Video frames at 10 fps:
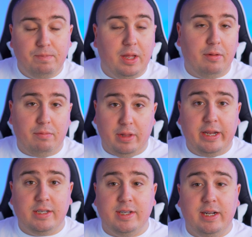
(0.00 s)
Now,
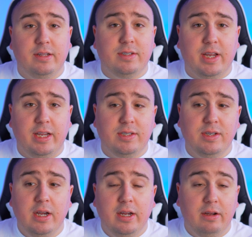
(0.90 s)
like I said, in this case,
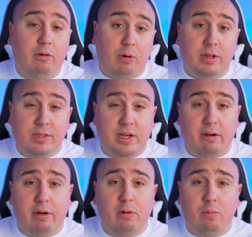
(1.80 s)
or in this
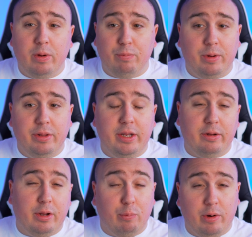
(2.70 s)
scenario, we really
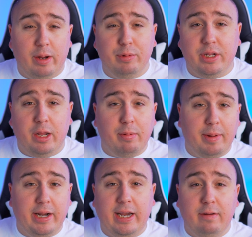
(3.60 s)
were able to keep
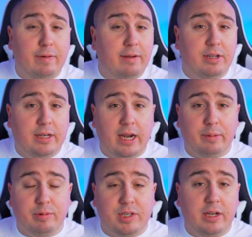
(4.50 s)
about 85 to
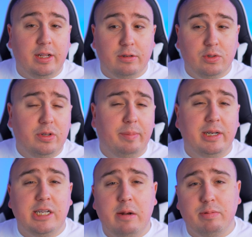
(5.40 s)
90%, and there's only
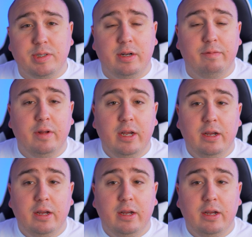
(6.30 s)
about 10%